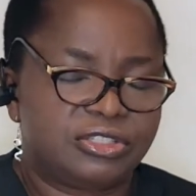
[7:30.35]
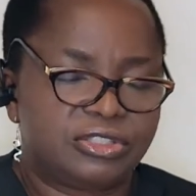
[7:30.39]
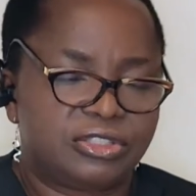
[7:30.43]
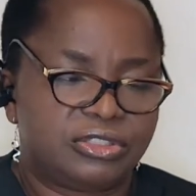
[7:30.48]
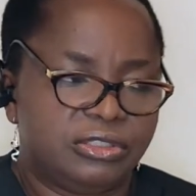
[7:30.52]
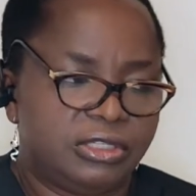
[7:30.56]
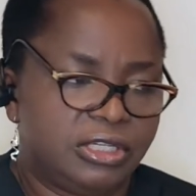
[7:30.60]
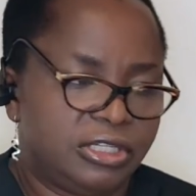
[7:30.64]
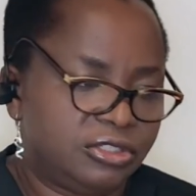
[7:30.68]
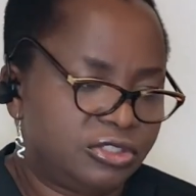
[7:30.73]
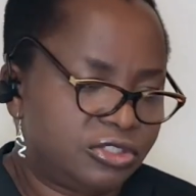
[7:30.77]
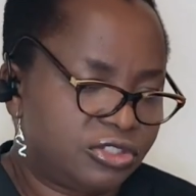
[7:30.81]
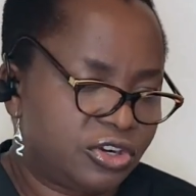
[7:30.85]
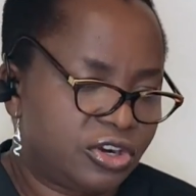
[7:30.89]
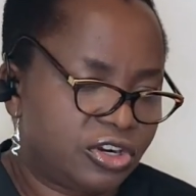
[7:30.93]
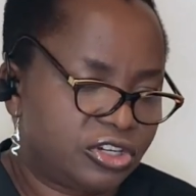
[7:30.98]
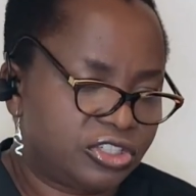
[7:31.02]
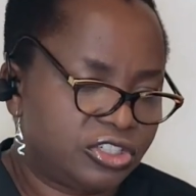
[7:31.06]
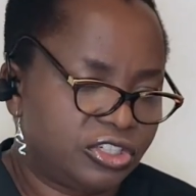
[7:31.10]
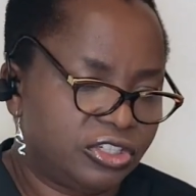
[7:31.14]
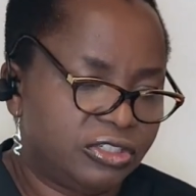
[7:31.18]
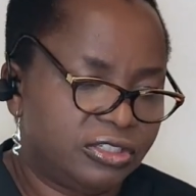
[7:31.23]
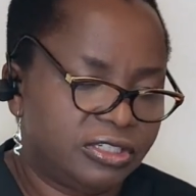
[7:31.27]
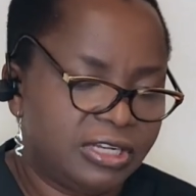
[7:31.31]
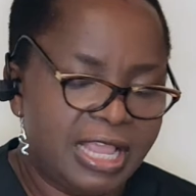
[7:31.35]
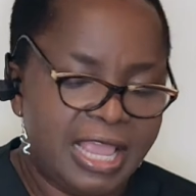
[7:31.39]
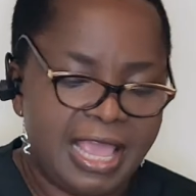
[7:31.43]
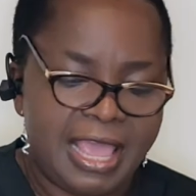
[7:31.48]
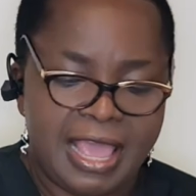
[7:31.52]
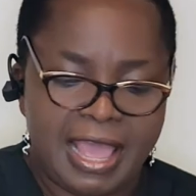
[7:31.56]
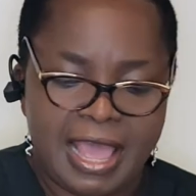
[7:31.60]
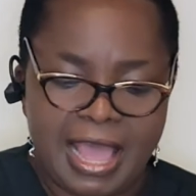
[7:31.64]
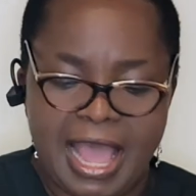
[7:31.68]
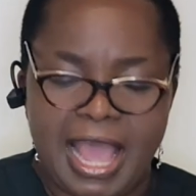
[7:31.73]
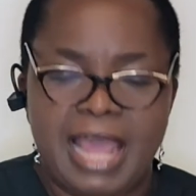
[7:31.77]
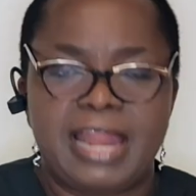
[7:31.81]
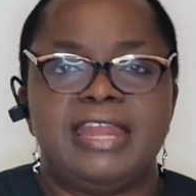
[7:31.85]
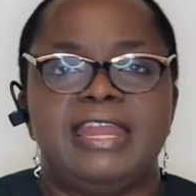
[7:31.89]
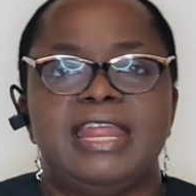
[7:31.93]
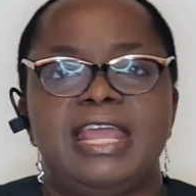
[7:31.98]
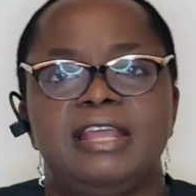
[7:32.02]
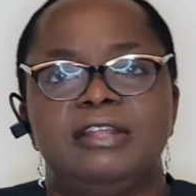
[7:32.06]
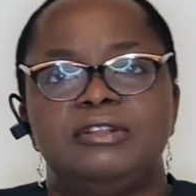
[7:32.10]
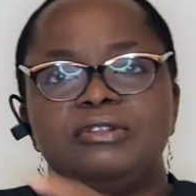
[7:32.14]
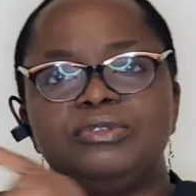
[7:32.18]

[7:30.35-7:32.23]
instruction and then